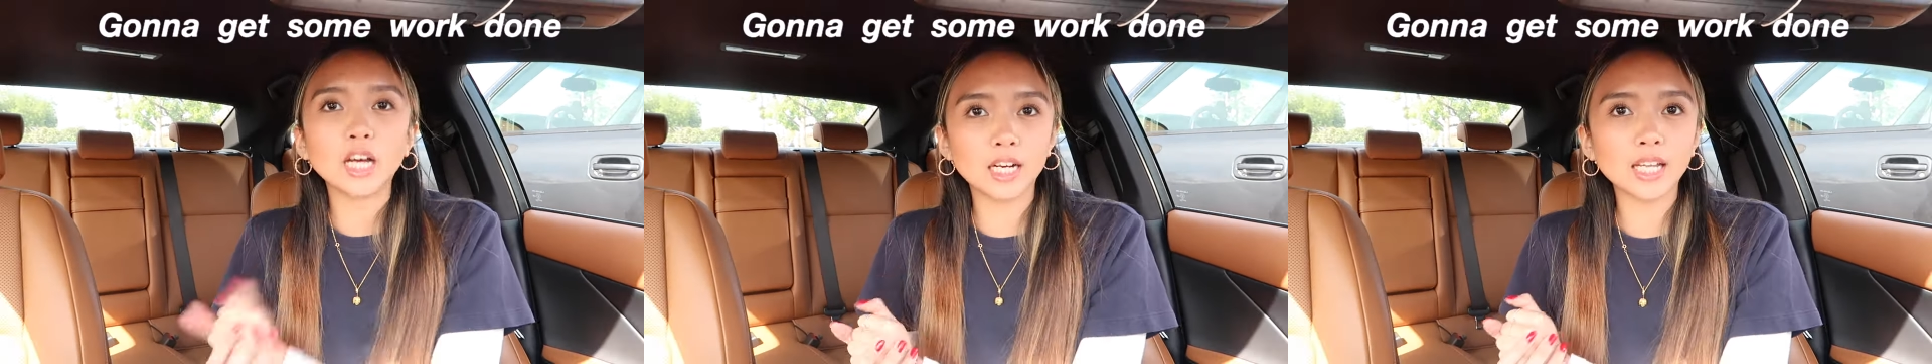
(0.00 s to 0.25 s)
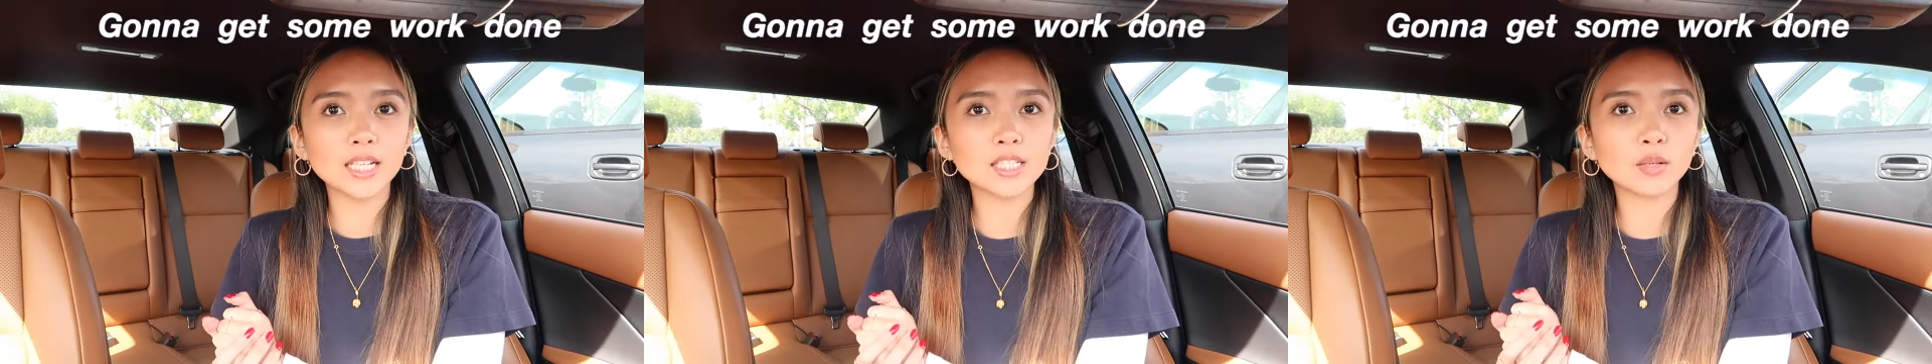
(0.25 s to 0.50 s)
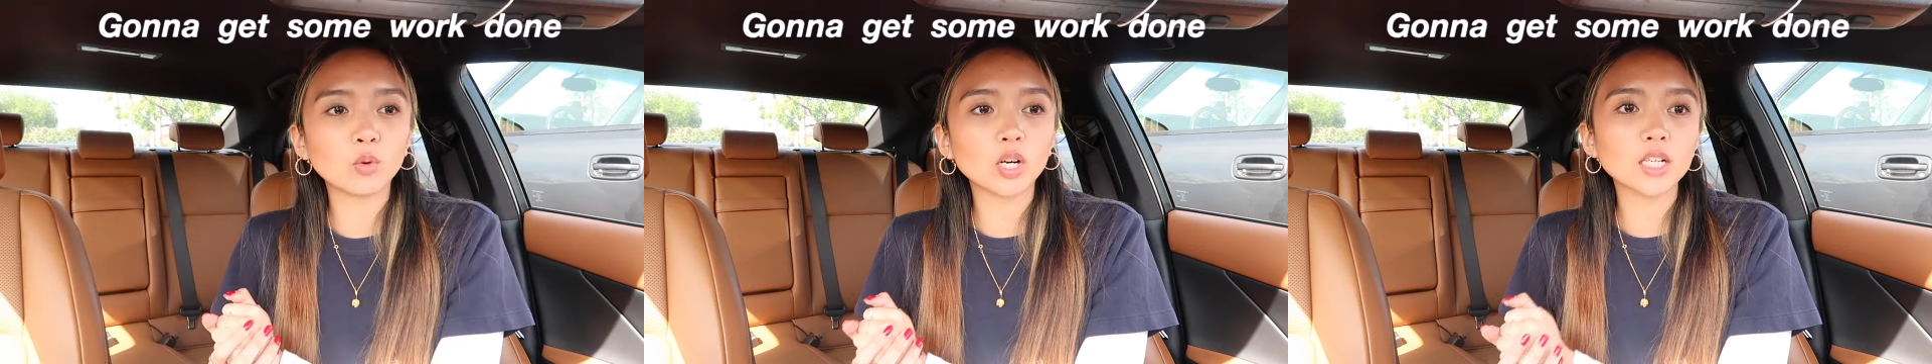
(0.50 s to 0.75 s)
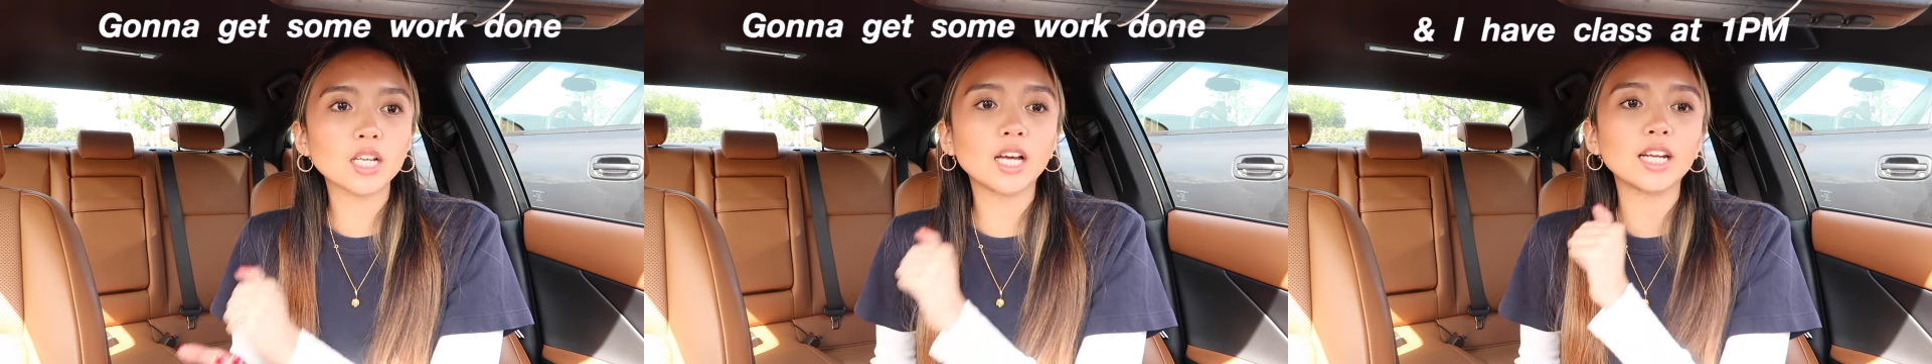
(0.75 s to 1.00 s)
gonna get some
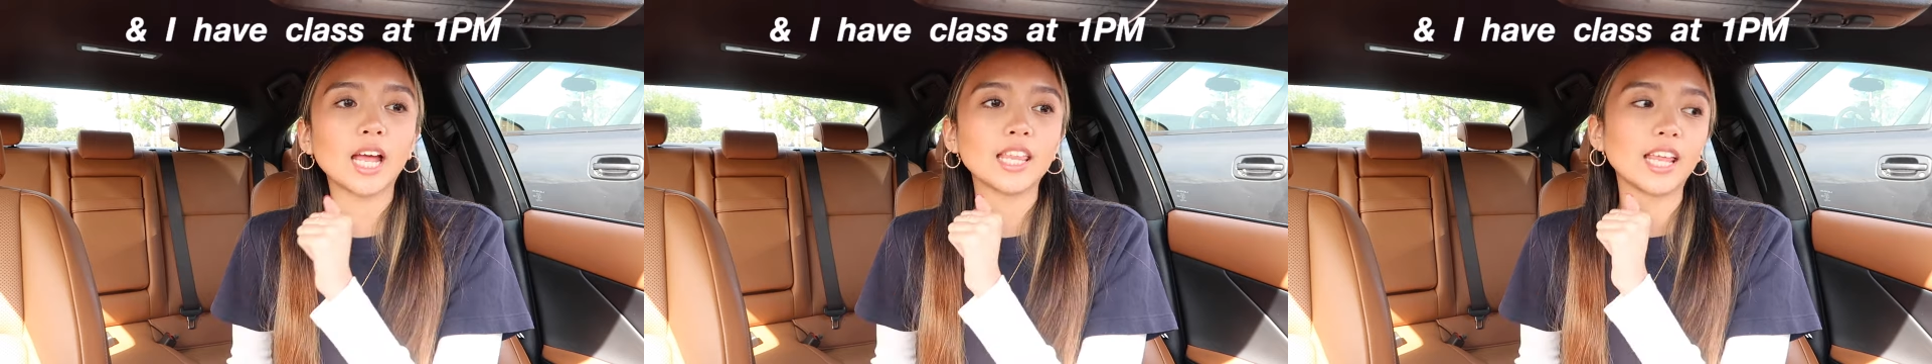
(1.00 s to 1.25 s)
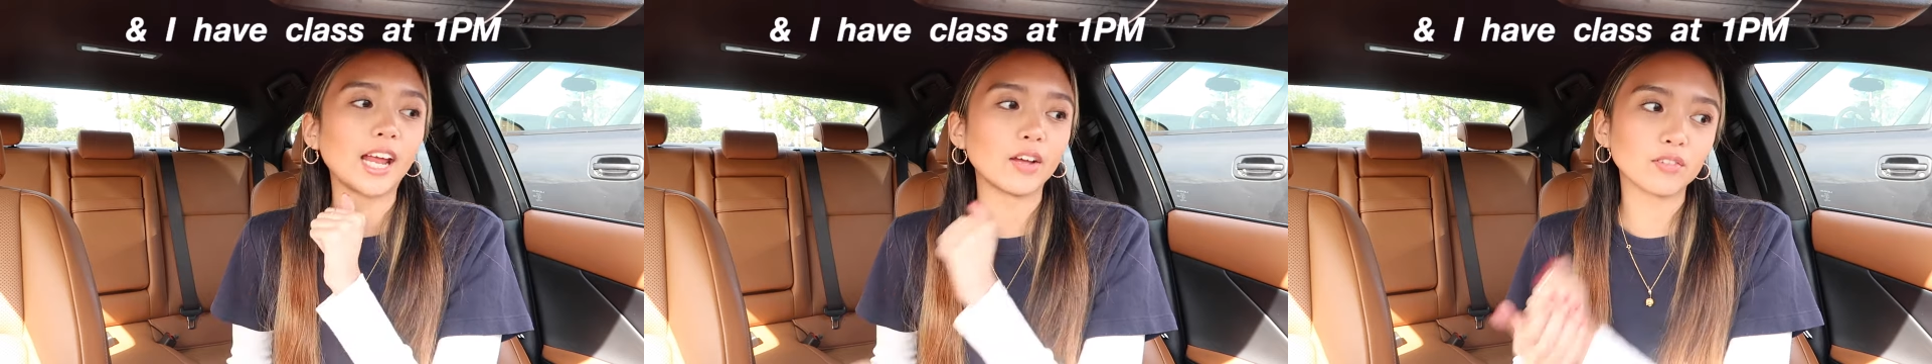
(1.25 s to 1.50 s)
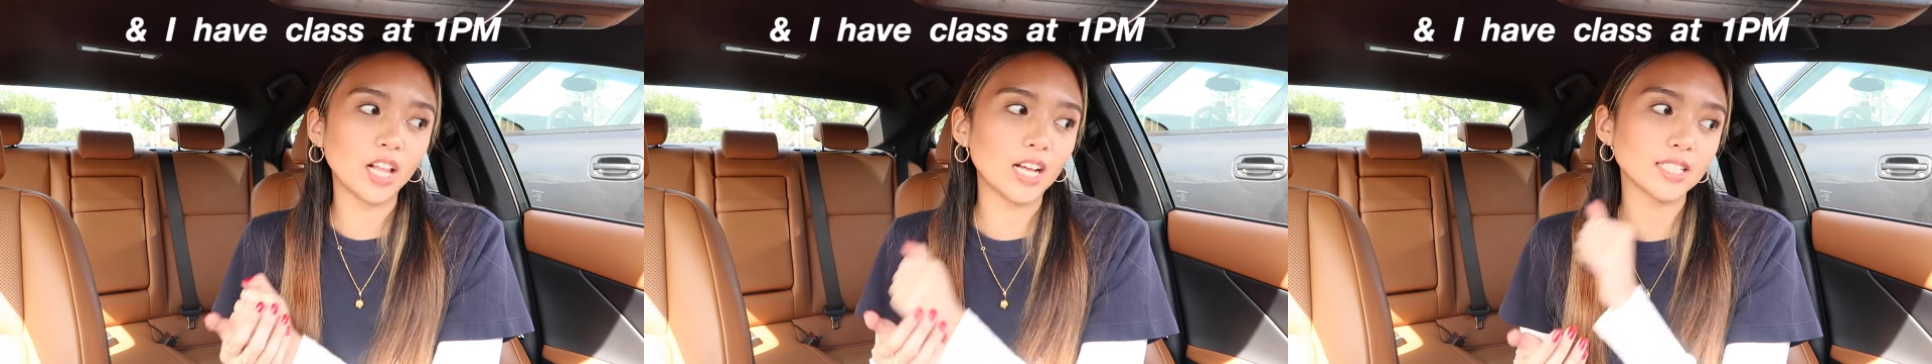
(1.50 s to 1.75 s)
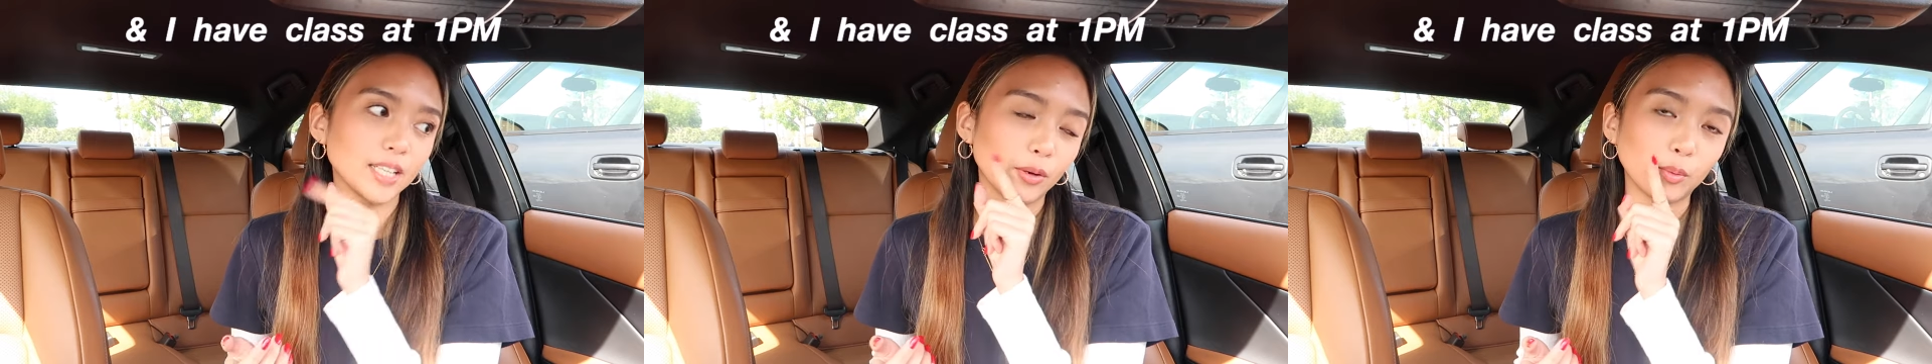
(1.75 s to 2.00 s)
work done, and then I have
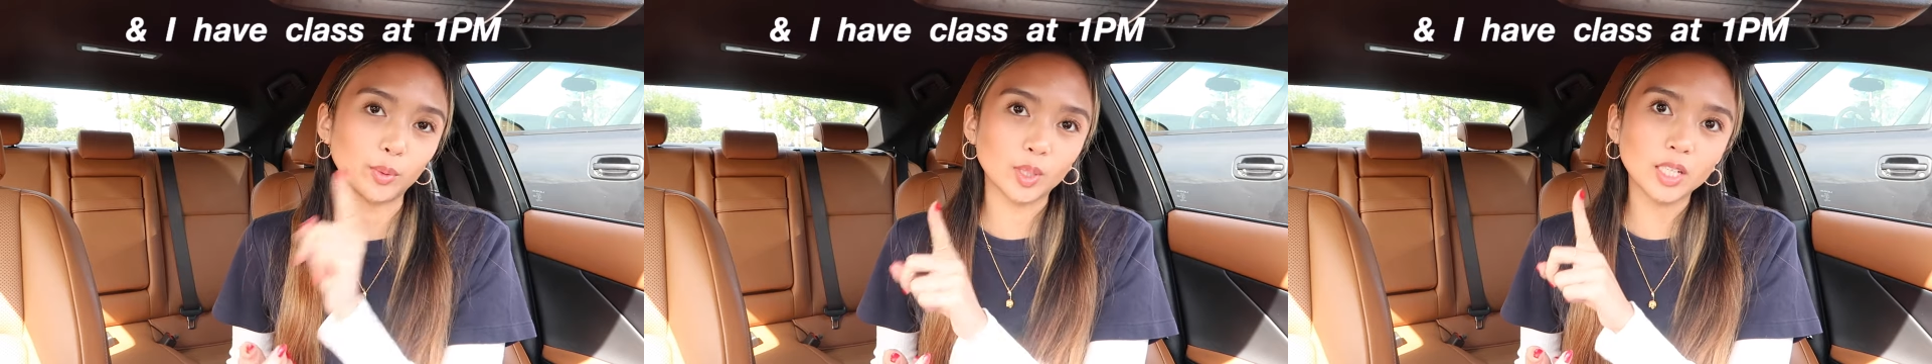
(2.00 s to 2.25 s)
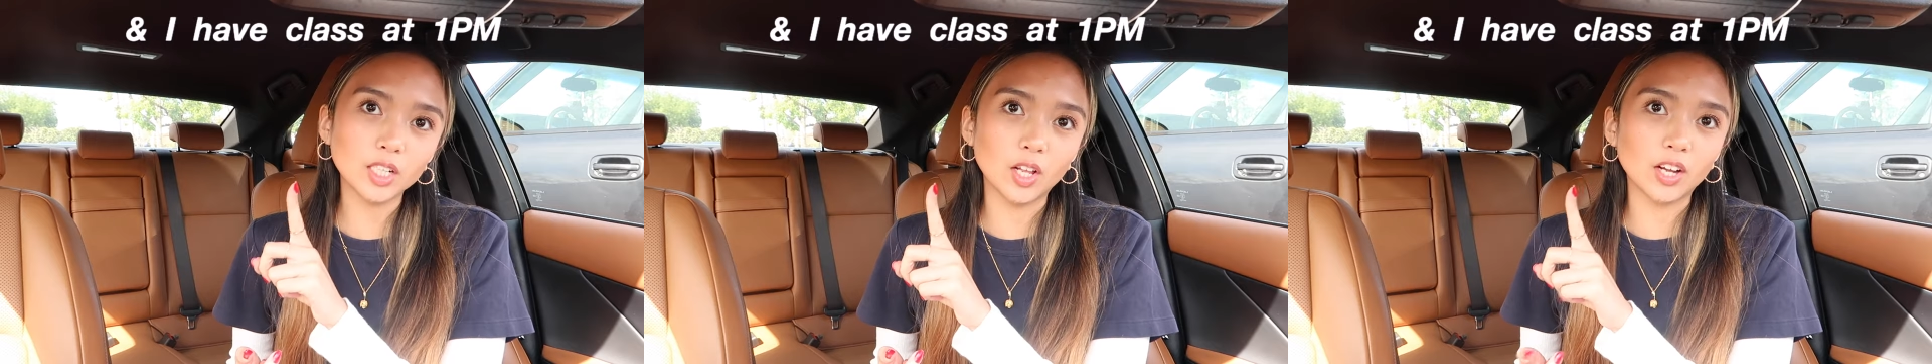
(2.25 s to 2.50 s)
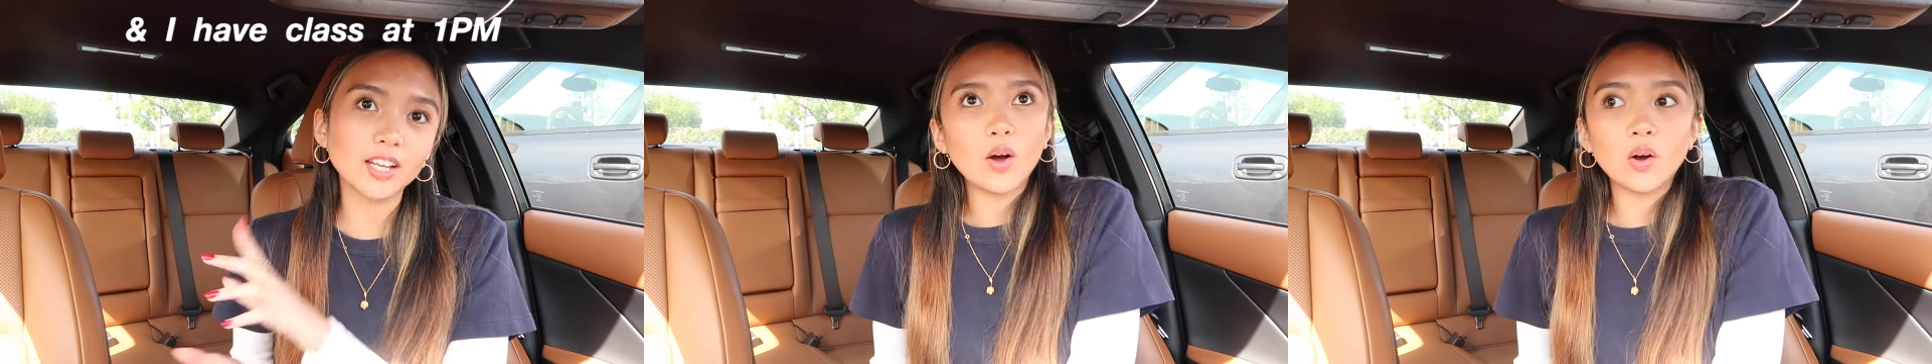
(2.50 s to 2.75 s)
class at one o'clock.